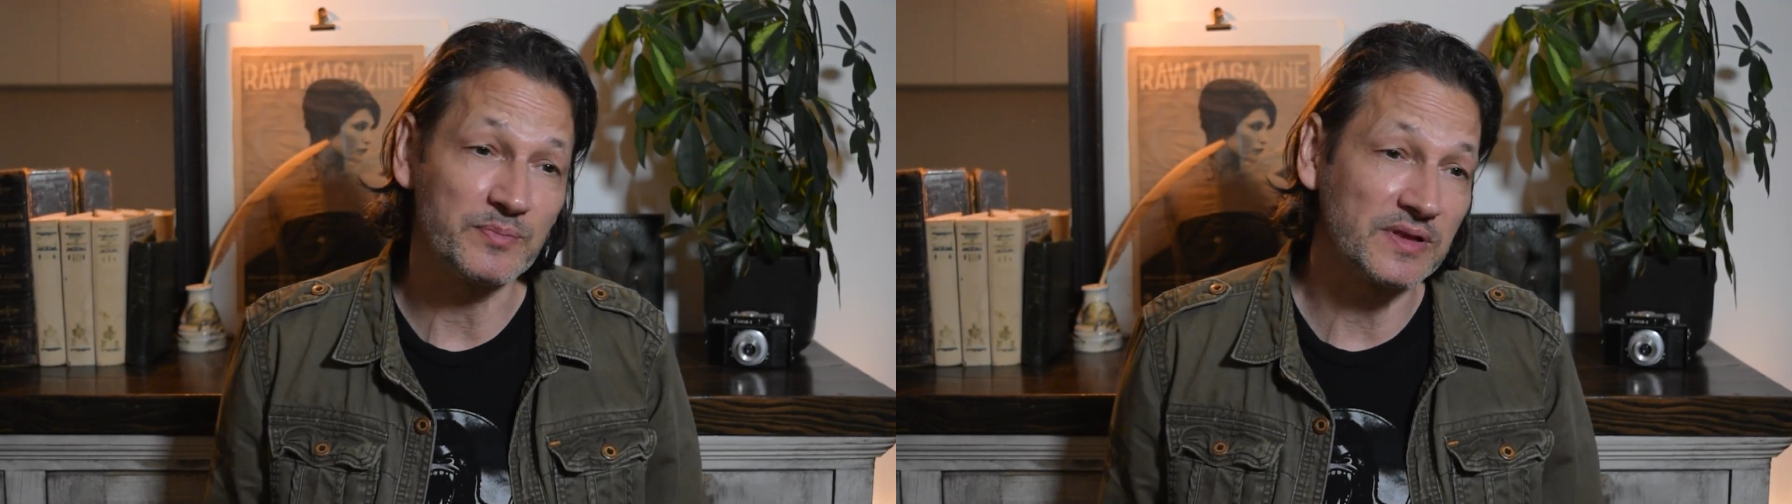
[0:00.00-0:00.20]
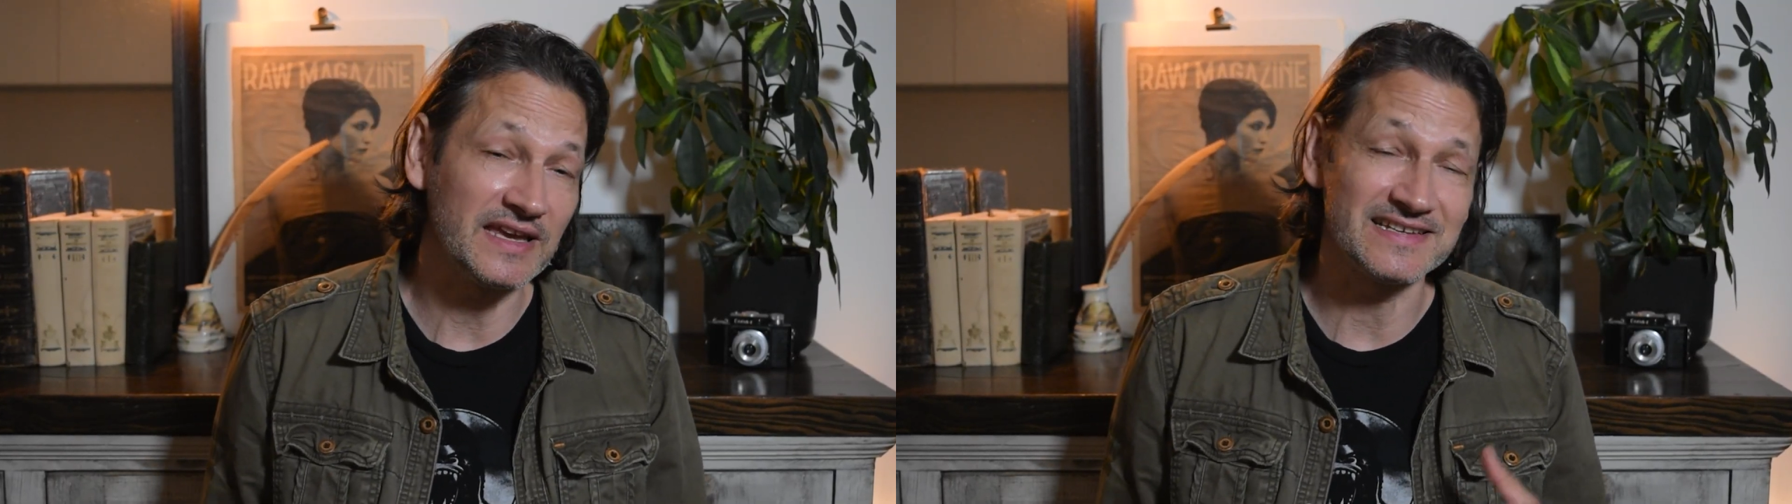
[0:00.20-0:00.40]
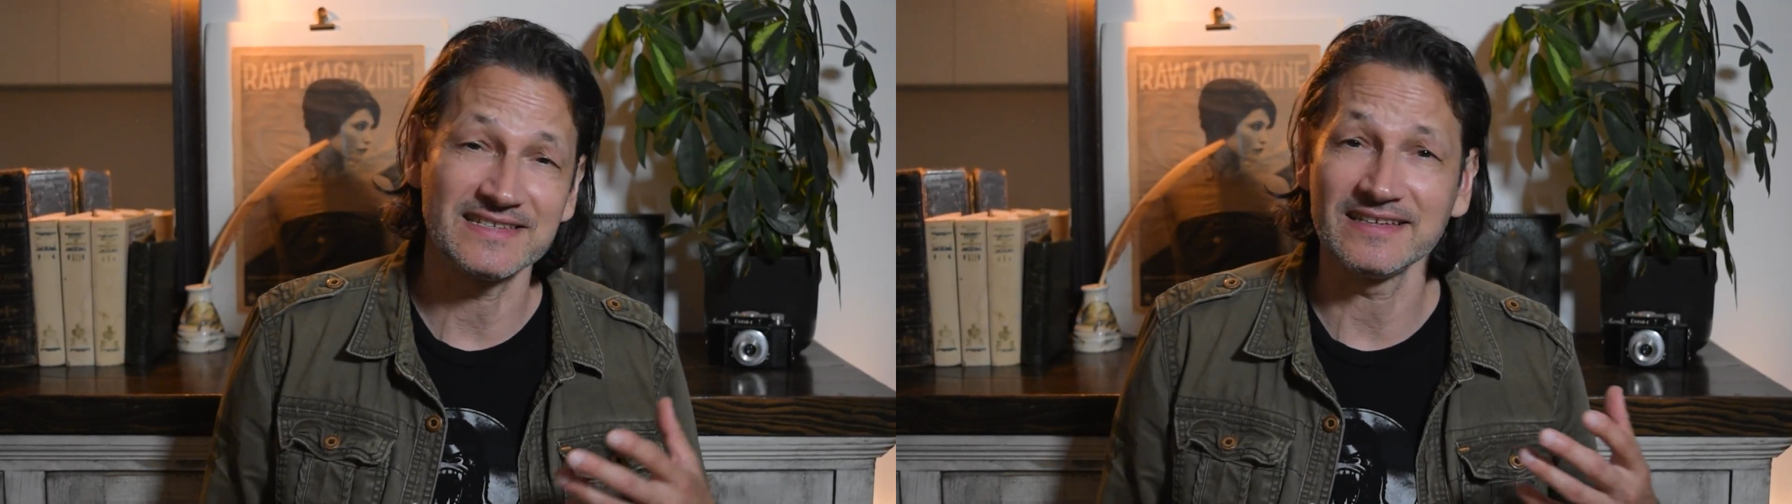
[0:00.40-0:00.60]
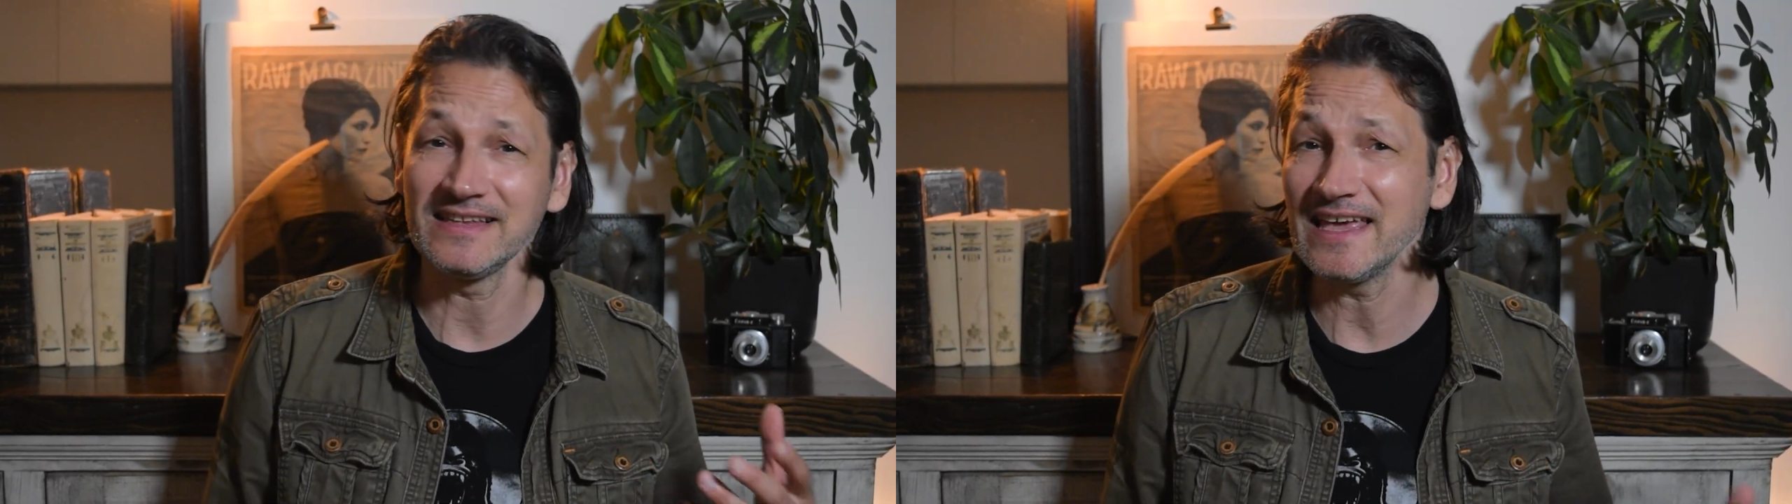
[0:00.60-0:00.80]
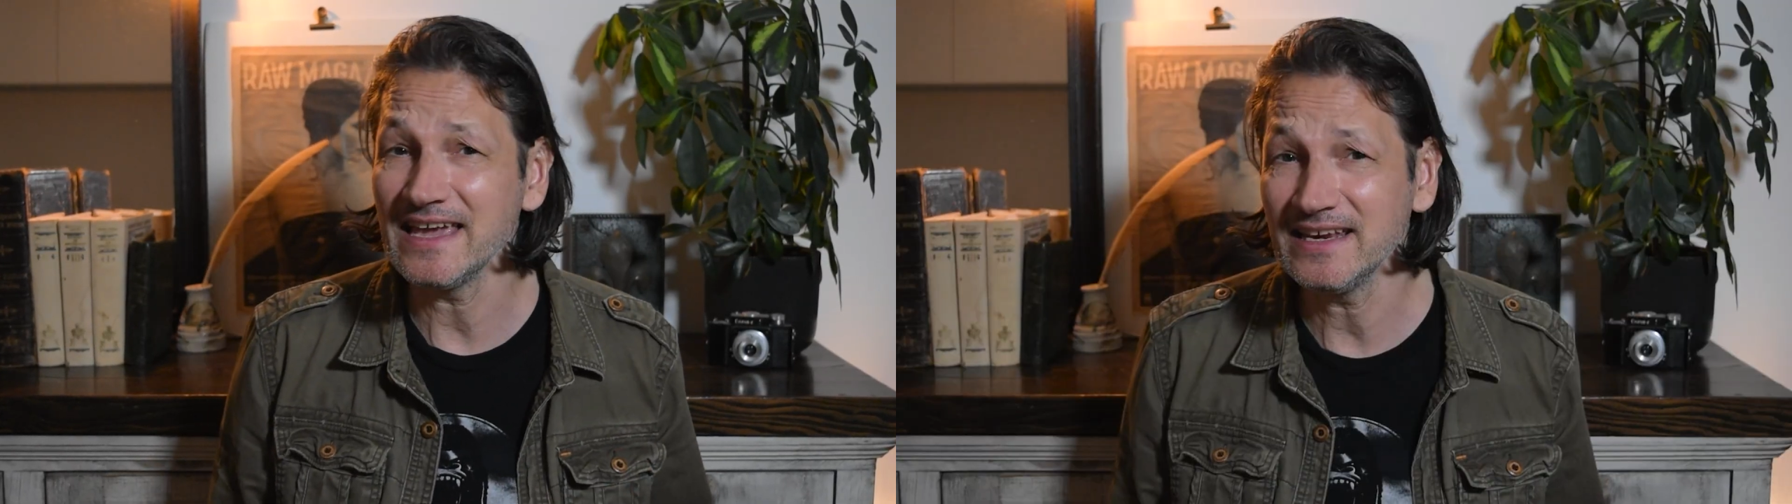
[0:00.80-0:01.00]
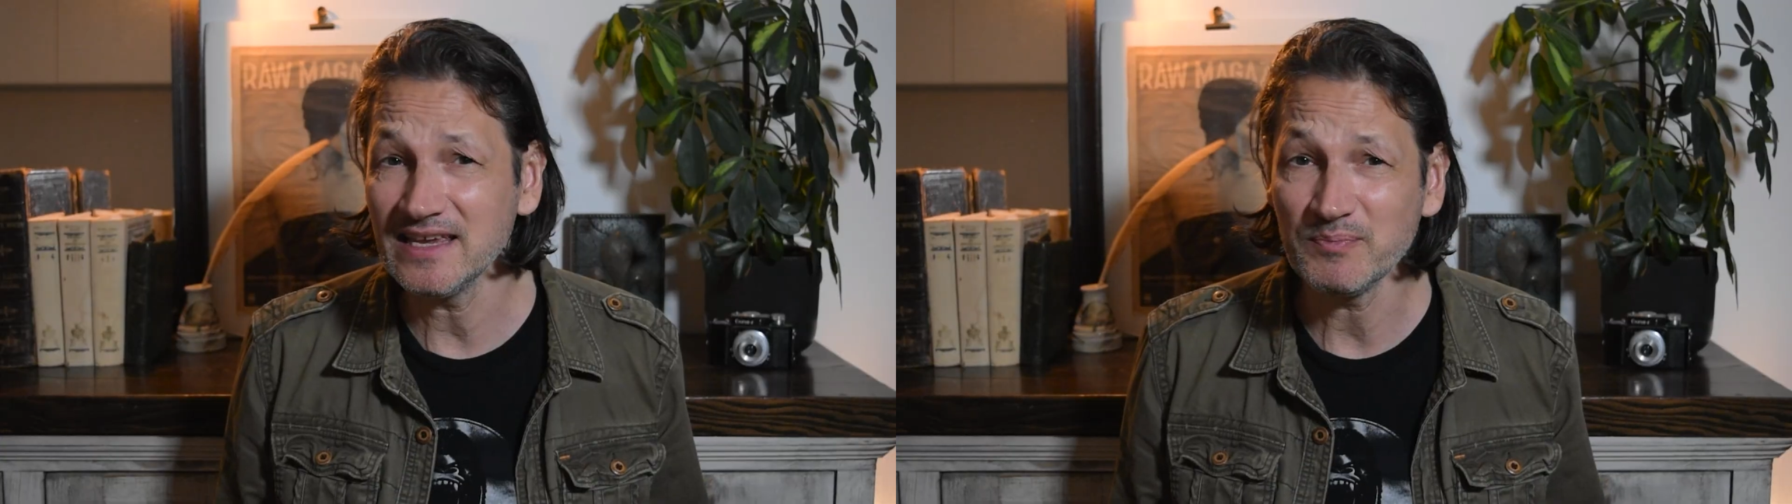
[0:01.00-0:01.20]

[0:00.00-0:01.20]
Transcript: plays Delaney,